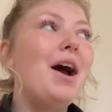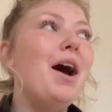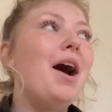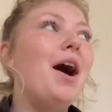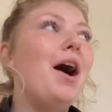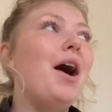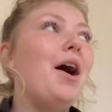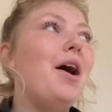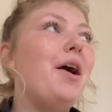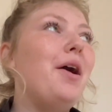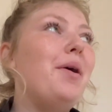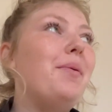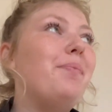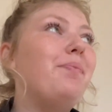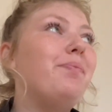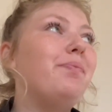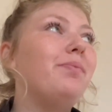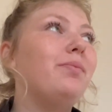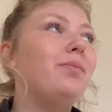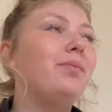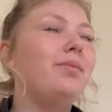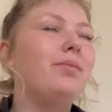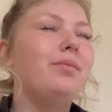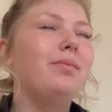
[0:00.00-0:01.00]

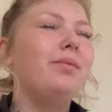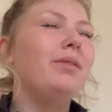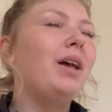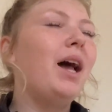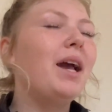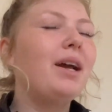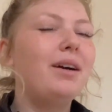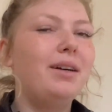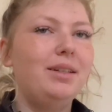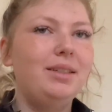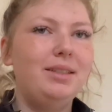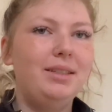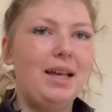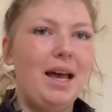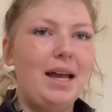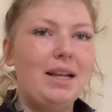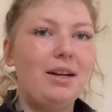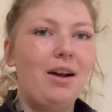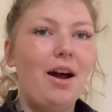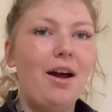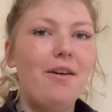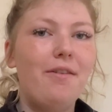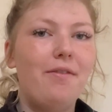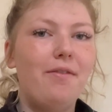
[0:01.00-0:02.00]
Like I said,
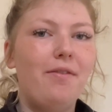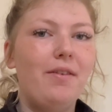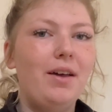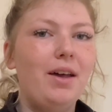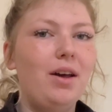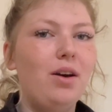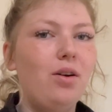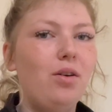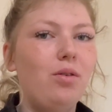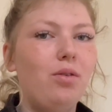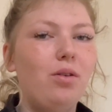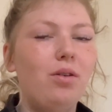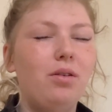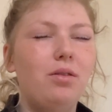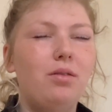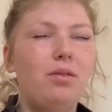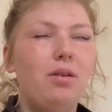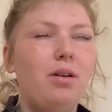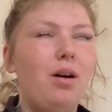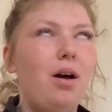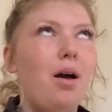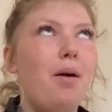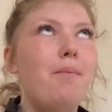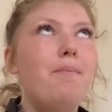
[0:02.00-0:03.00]
I feel
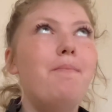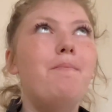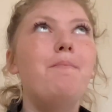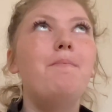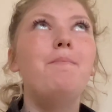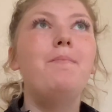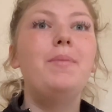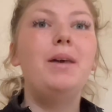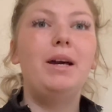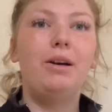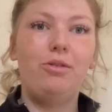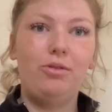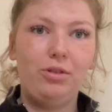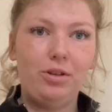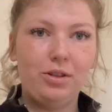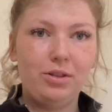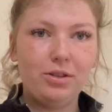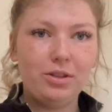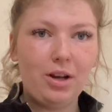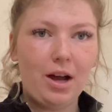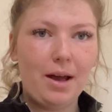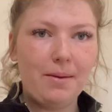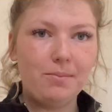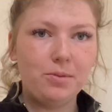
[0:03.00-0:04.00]
a
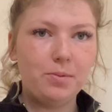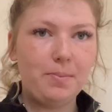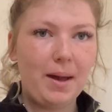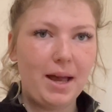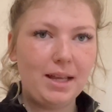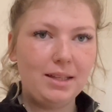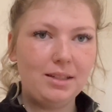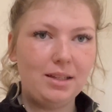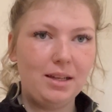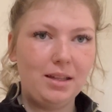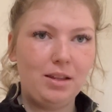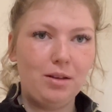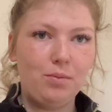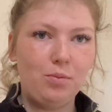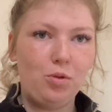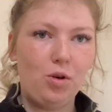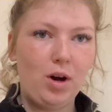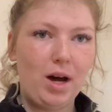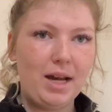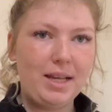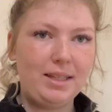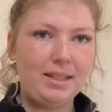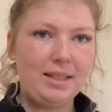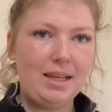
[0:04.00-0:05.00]
million times better than
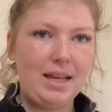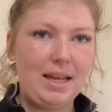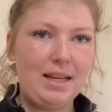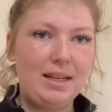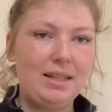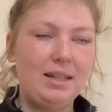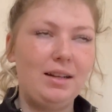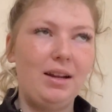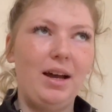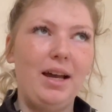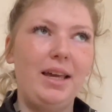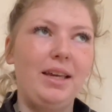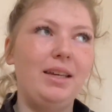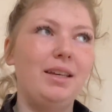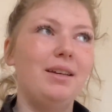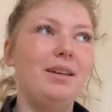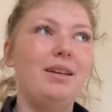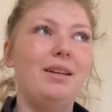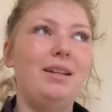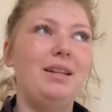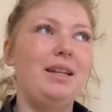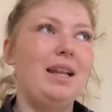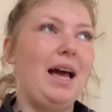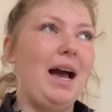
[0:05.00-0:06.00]
what I did like
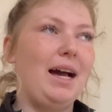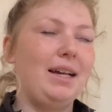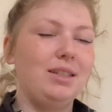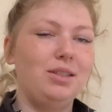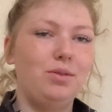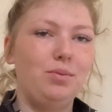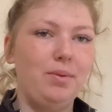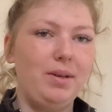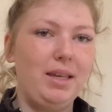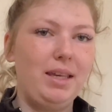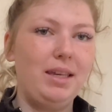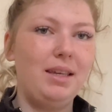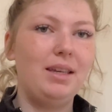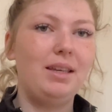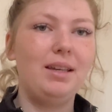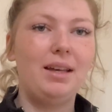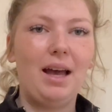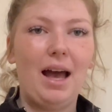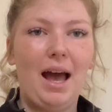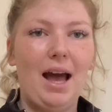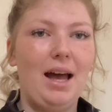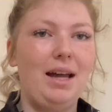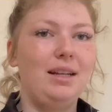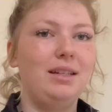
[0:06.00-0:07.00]
last week
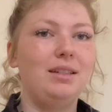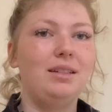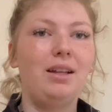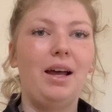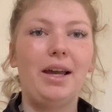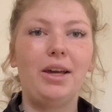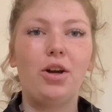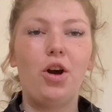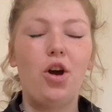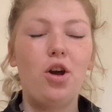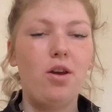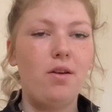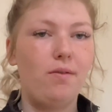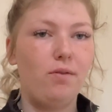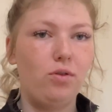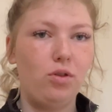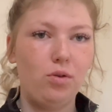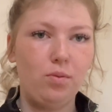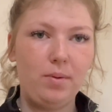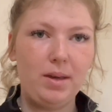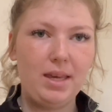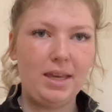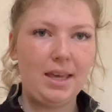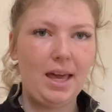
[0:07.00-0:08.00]
and like over
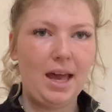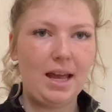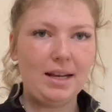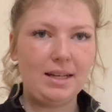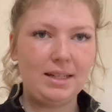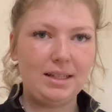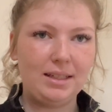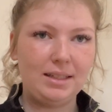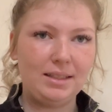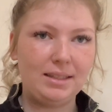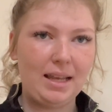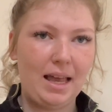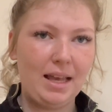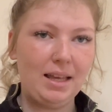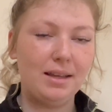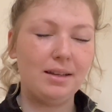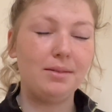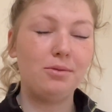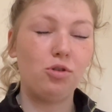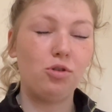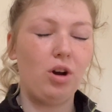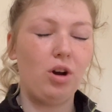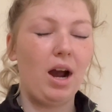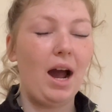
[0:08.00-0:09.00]
the weekend, etc.
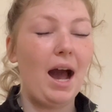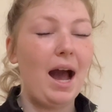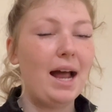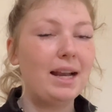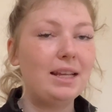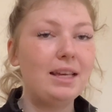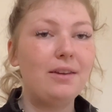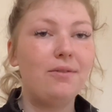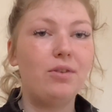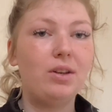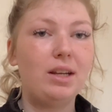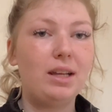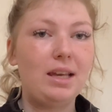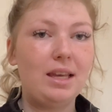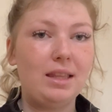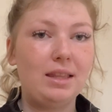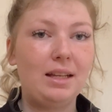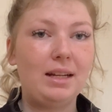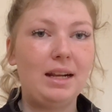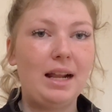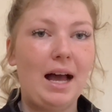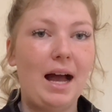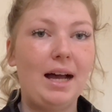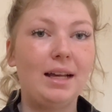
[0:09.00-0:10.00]
And even in
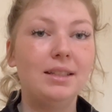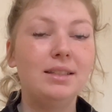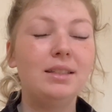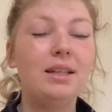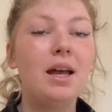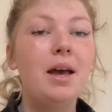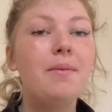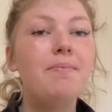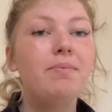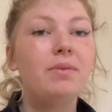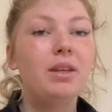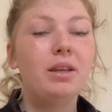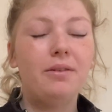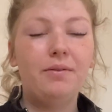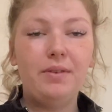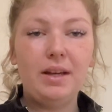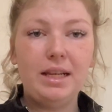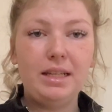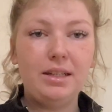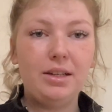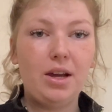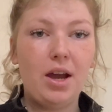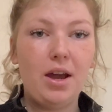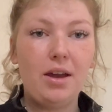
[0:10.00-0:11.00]
the last
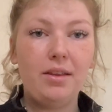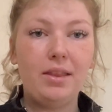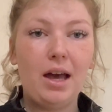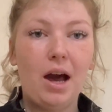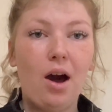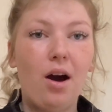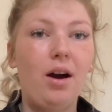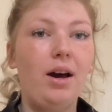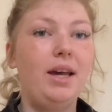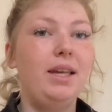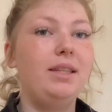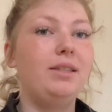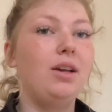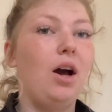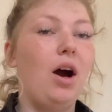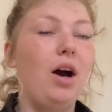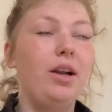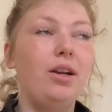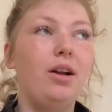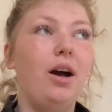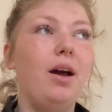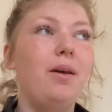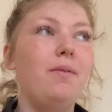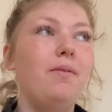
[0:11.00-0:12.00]
video that I
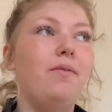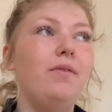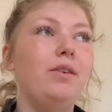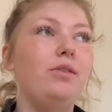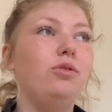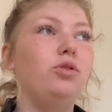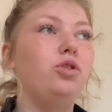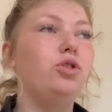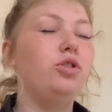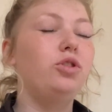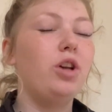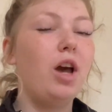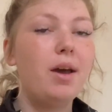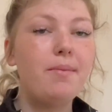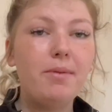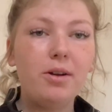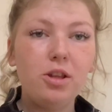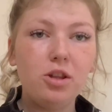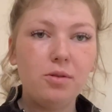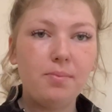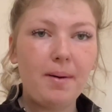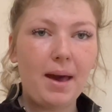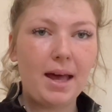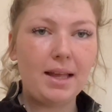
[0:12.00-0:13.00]
done, I feel so
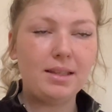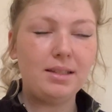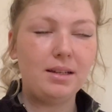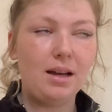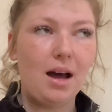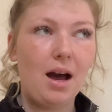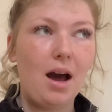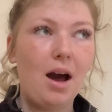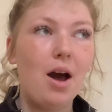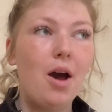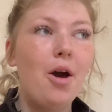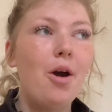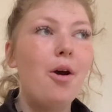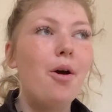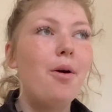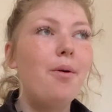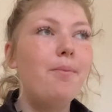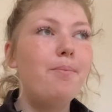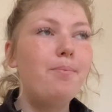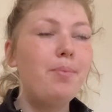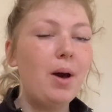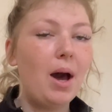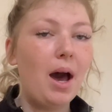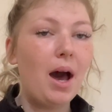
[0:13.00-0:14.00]
much better,
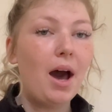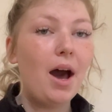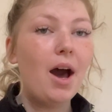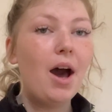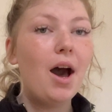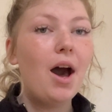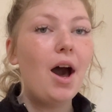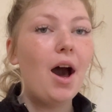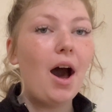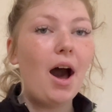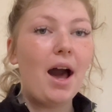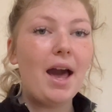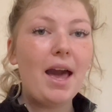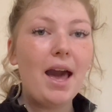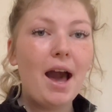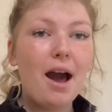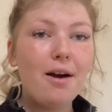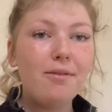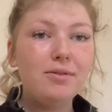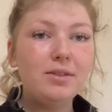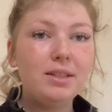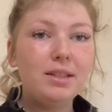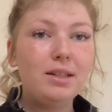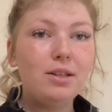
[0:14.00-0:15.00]
but I
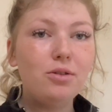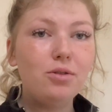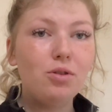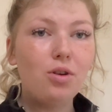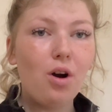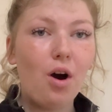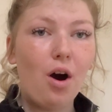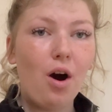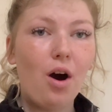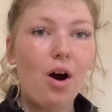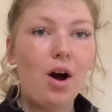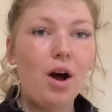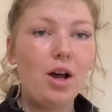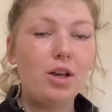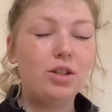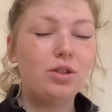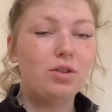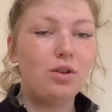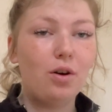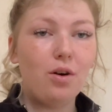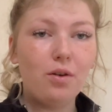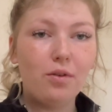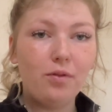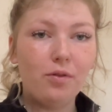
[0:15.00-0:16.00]
have still got a
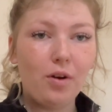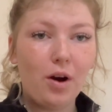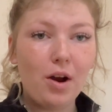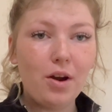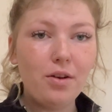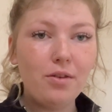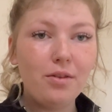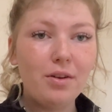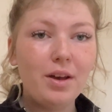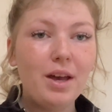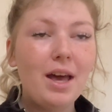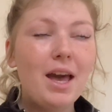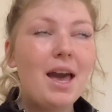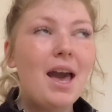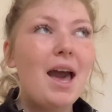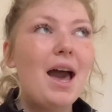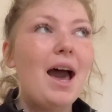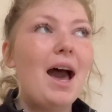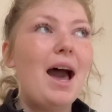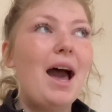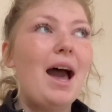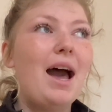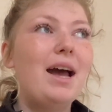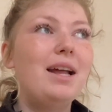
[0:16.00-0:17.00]
sore throat
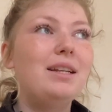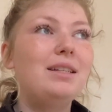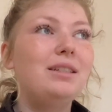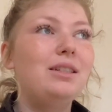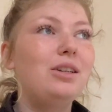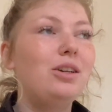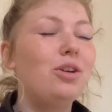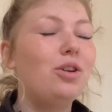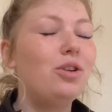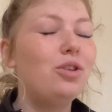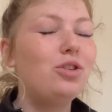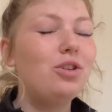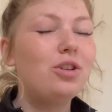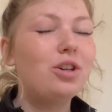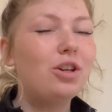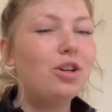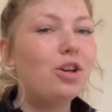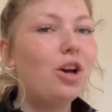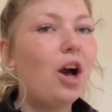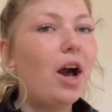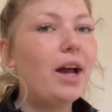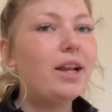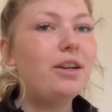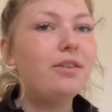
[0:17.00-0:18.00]
and you can
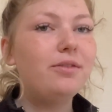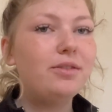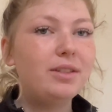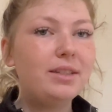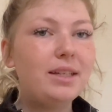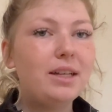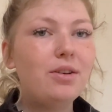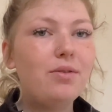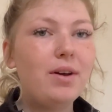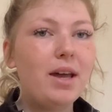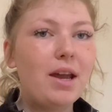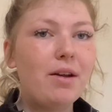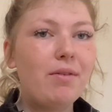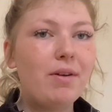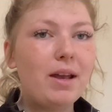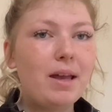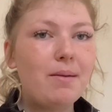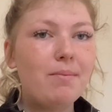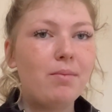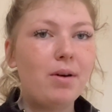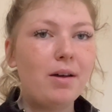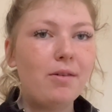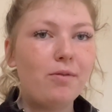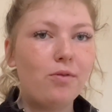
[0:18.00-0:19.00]
kind of still hear it
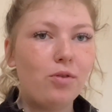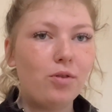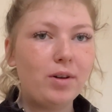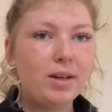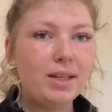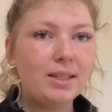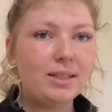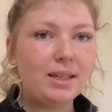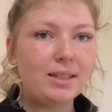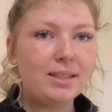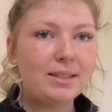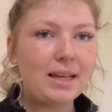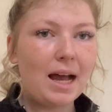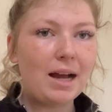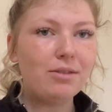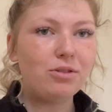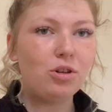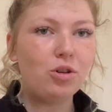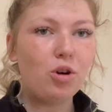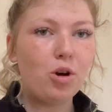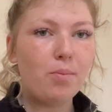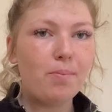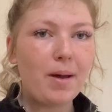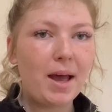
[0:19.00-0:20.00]
in my voice. I sound a
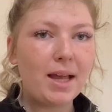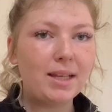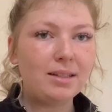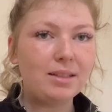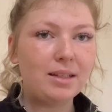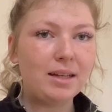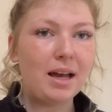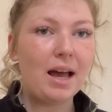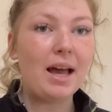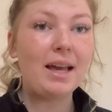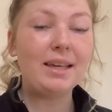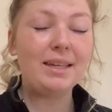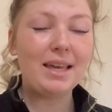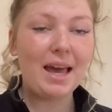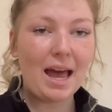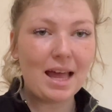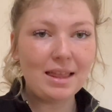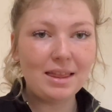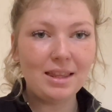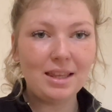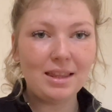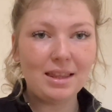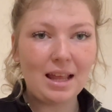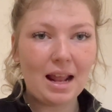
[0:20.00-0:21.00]
lot better
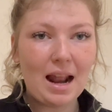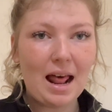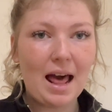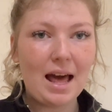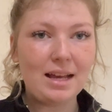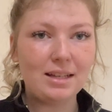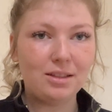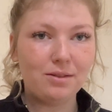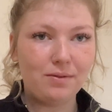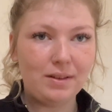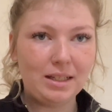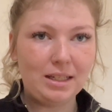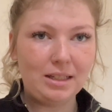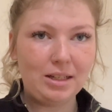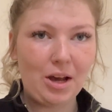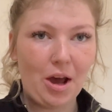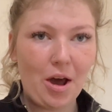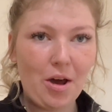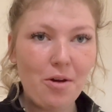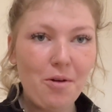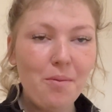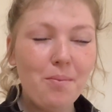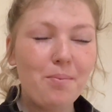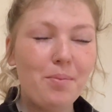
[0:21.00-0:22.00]
again than the last
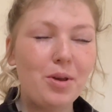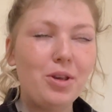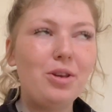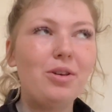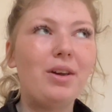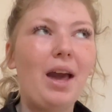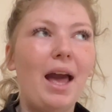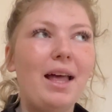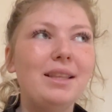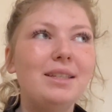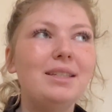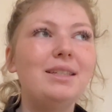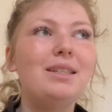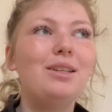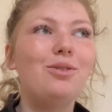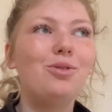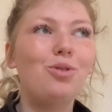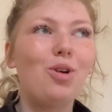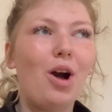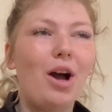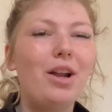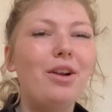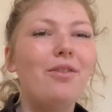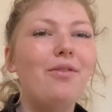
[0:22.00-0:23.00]
video, but you can still
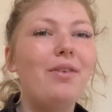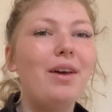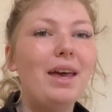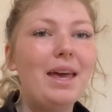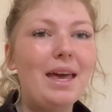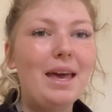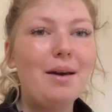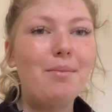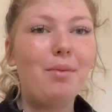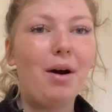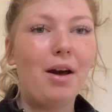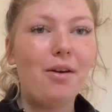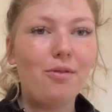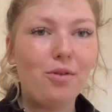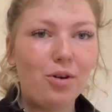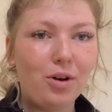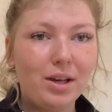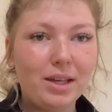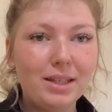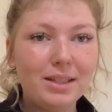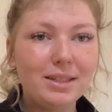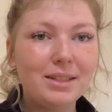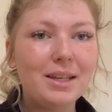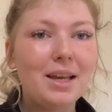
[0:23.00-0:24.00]
kind of hear my
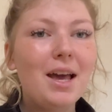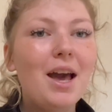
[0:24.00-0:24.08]
voice.